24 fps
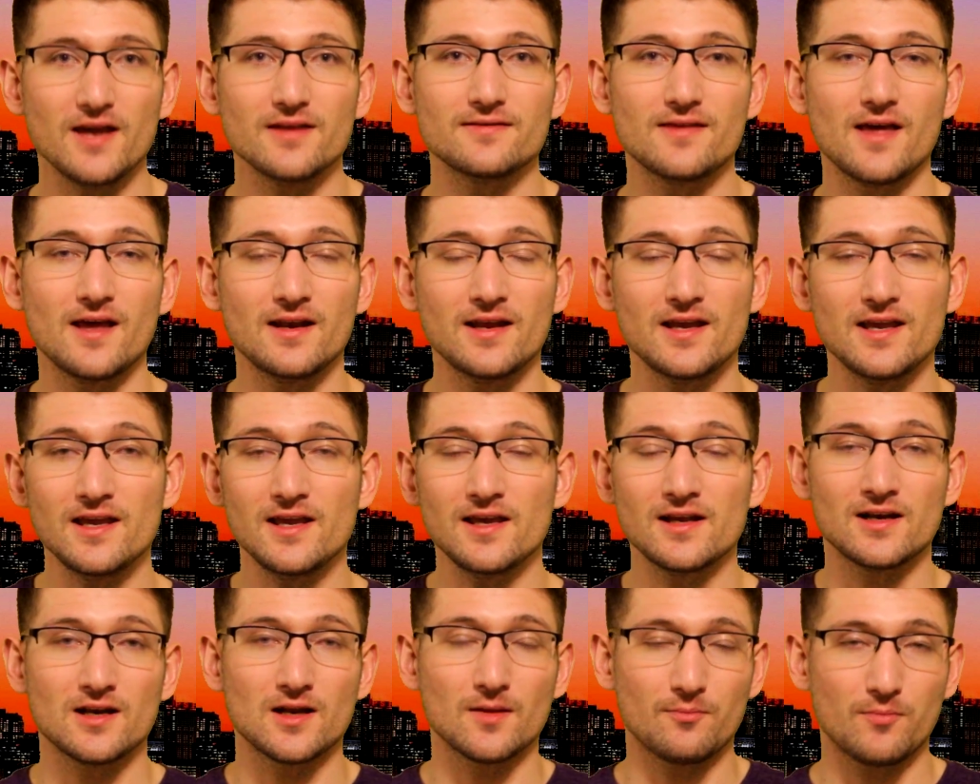Then he
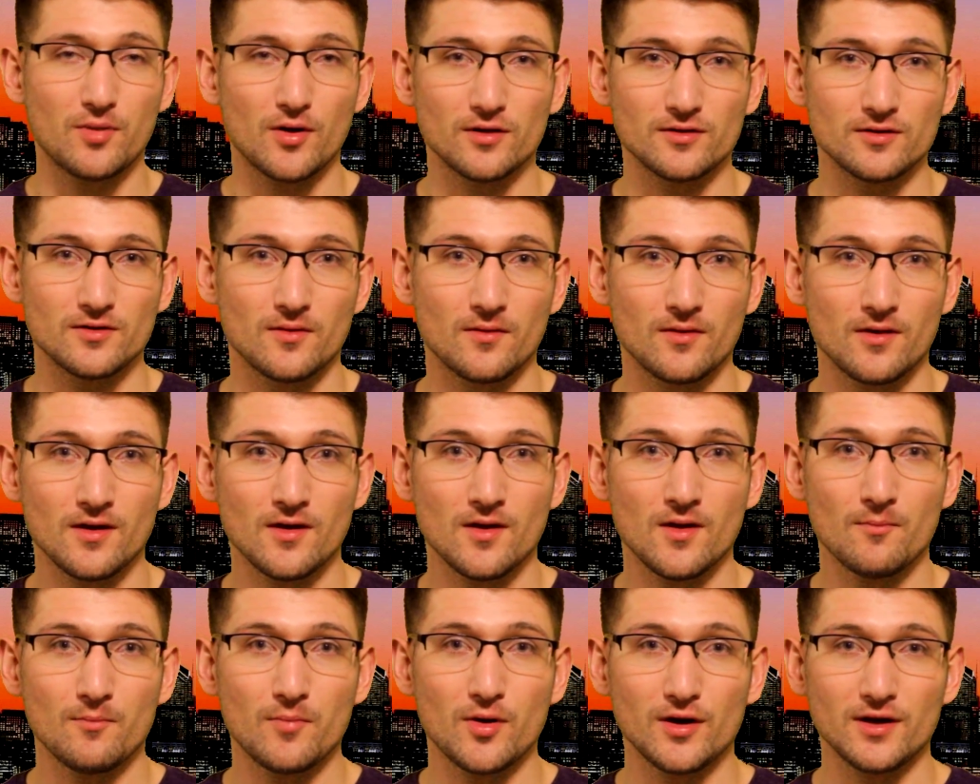ended up
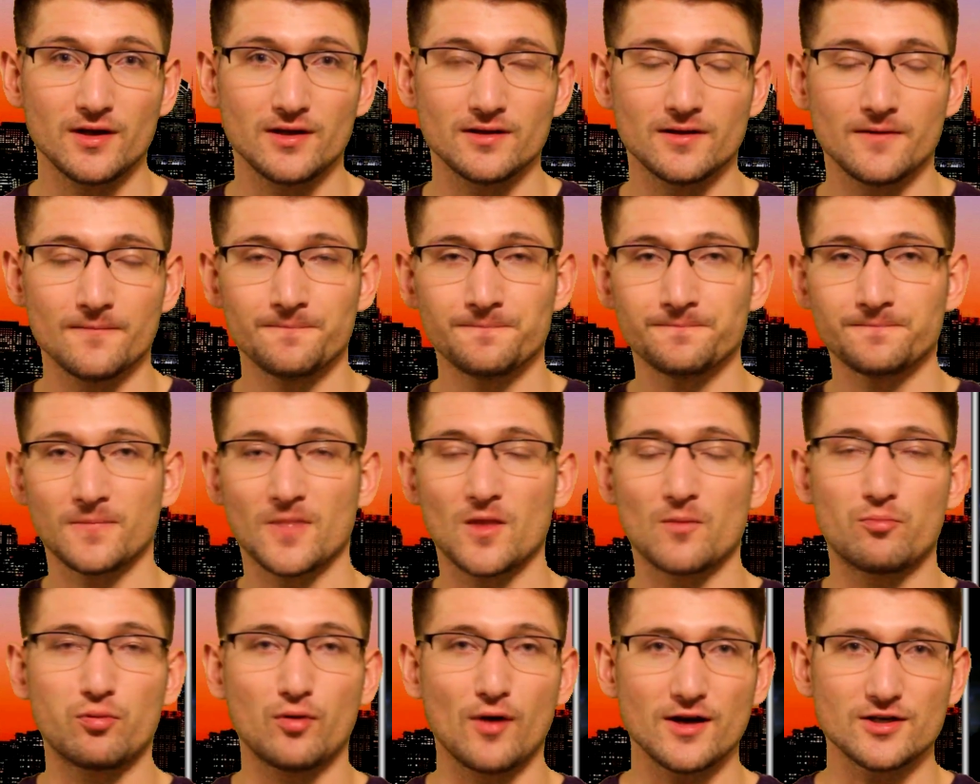putting the
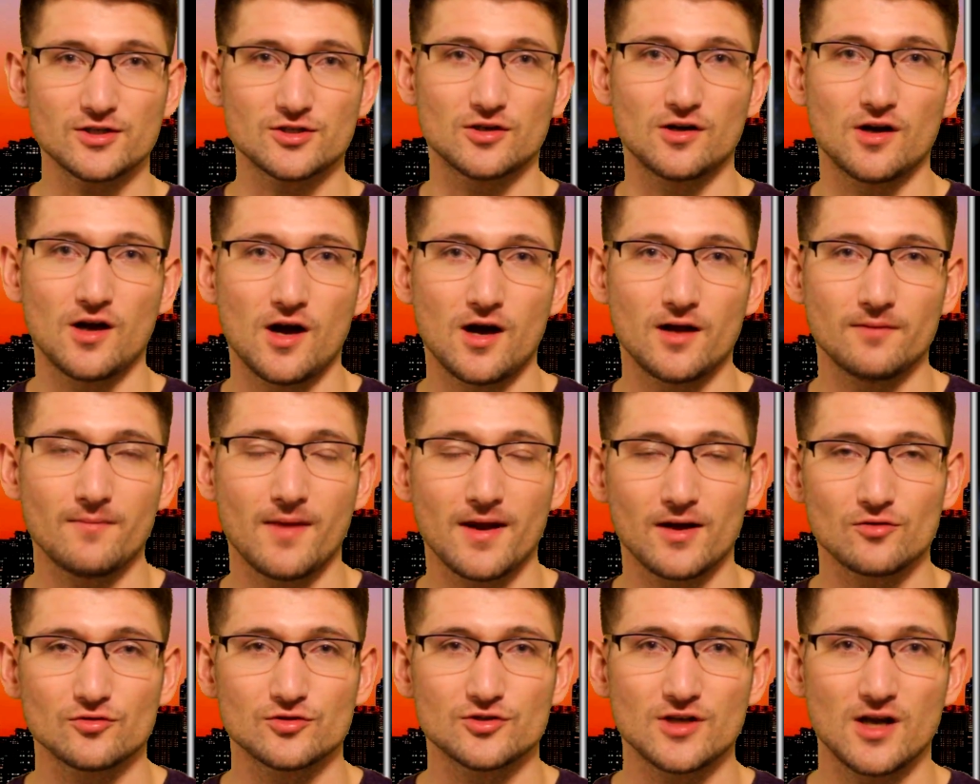pressure on
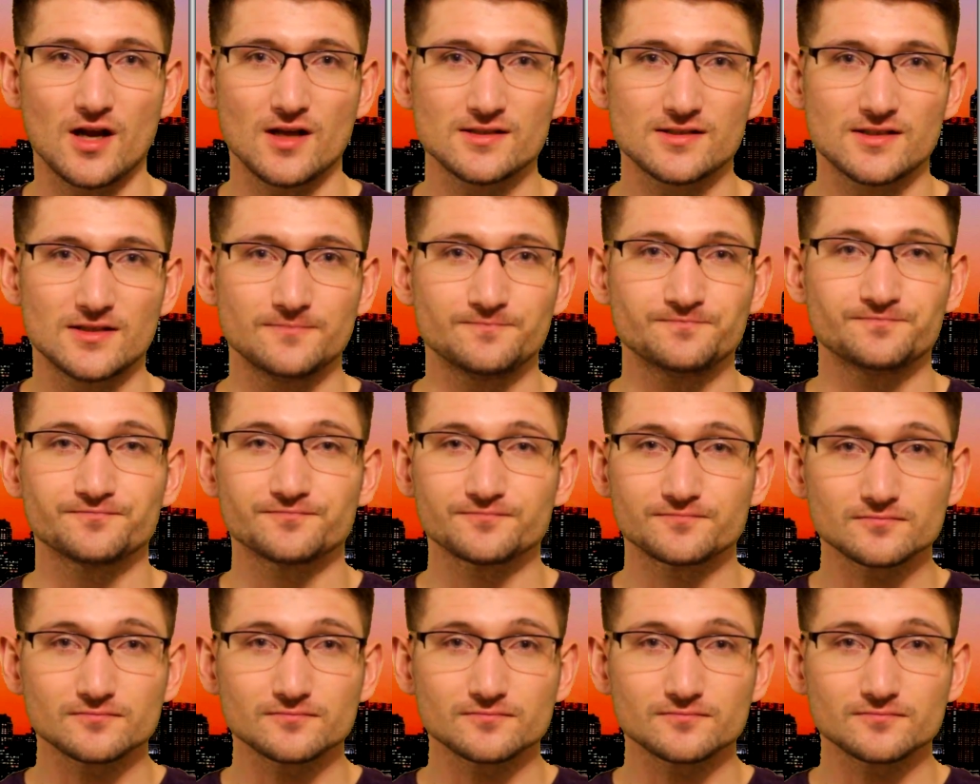Michael Johnson,